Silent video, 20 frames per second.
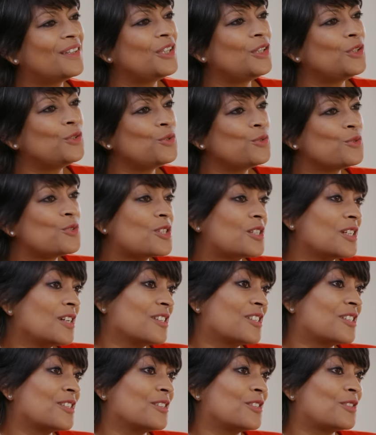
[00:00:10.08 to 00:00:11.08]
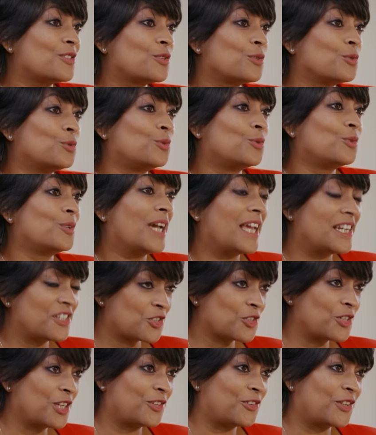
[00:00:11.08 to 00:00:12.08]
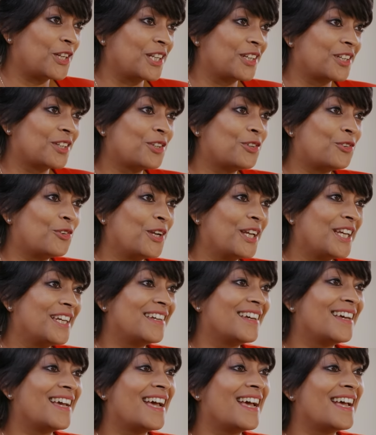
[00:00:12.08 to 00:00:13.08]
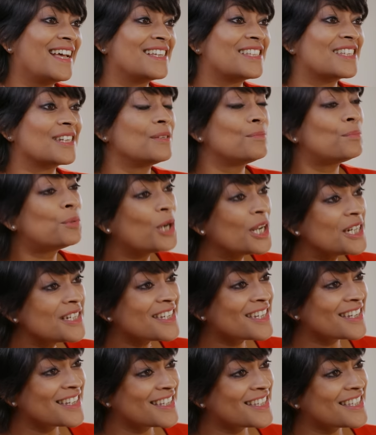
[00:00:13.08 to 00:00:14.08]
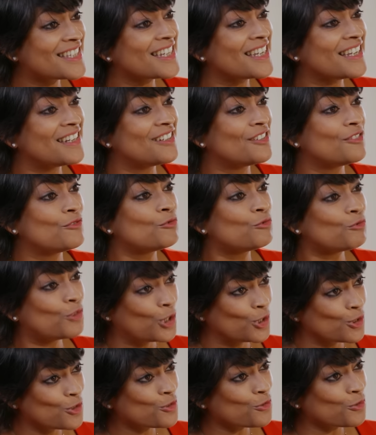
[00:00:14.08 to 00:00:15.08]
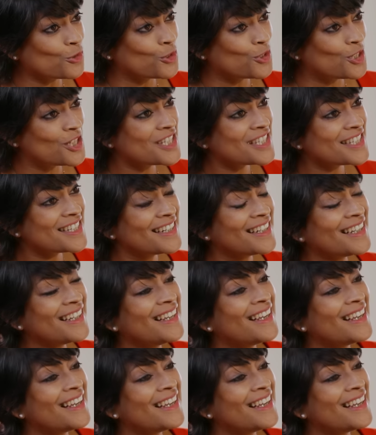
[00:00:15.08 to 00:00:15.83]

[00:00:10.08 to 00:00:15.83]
You started your engineering career as an apprentice in Rolls-Royce.